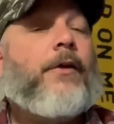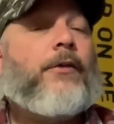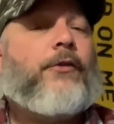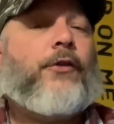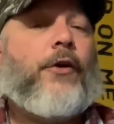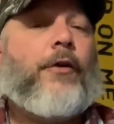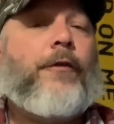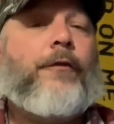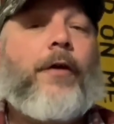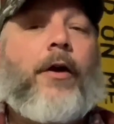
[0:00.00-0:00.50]

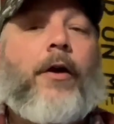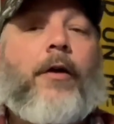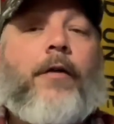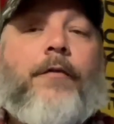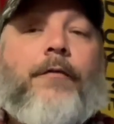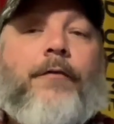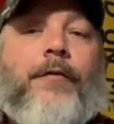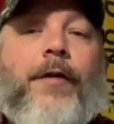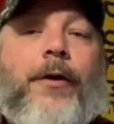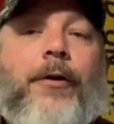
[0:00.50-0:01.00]
So far,
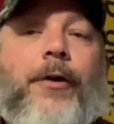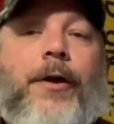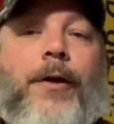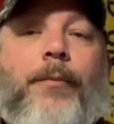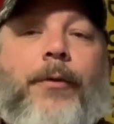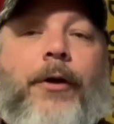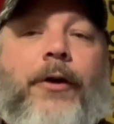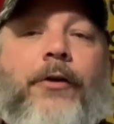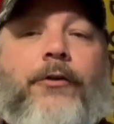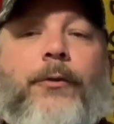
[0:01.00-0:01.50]
very
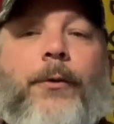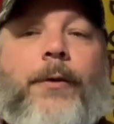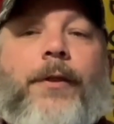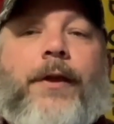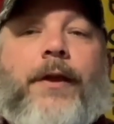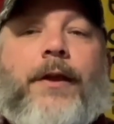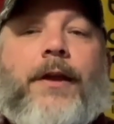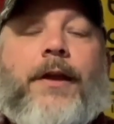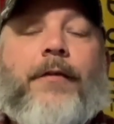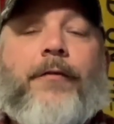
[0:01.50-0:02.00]
impressed
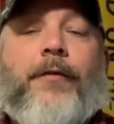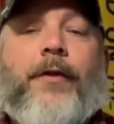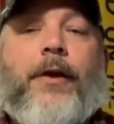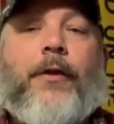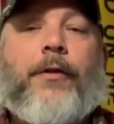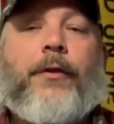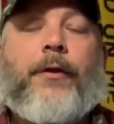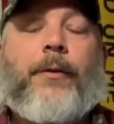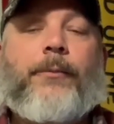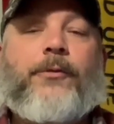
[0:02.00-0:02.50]
with it. Give it
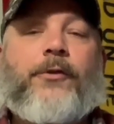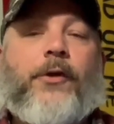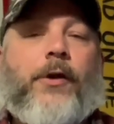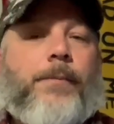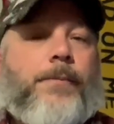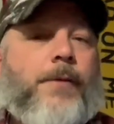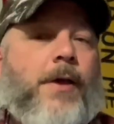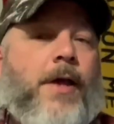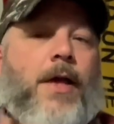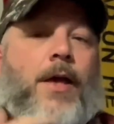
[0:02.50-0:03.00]
a thumbs
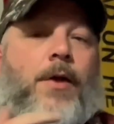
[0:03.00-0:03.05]
up.